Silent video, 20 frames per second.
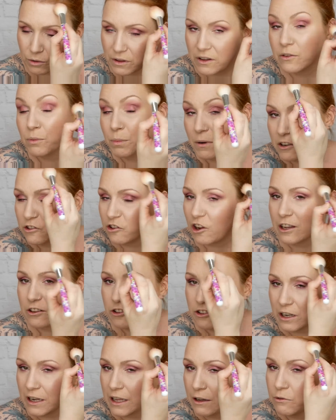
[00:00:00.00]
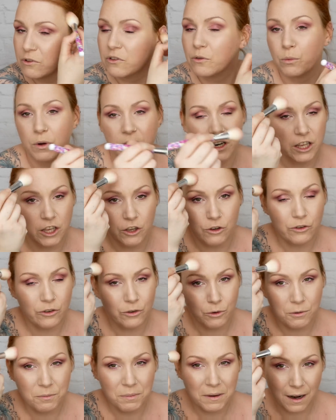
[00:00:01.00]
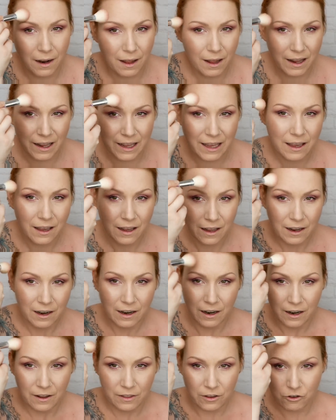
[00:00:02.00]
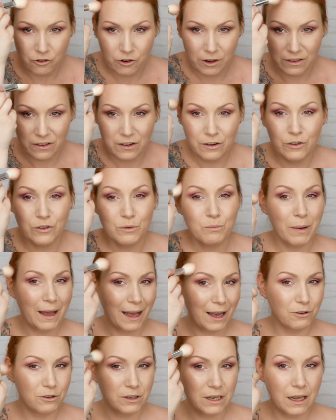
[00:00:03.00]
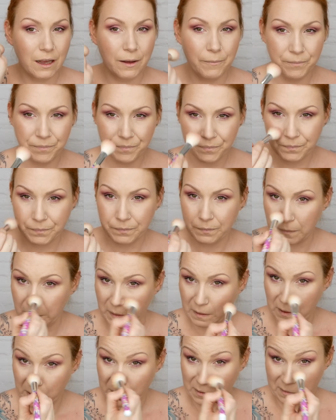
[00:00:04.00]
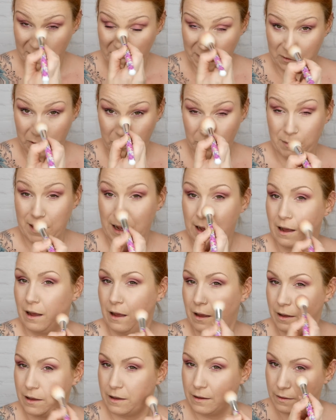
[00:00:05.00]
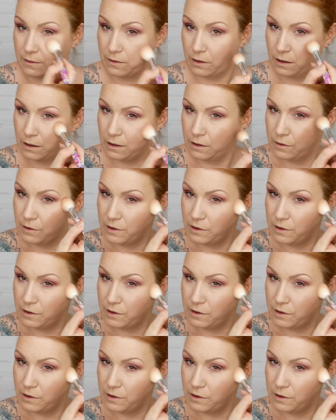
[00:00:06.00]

Or this brush actually was the one I used to apply the translucent powder to my eyes.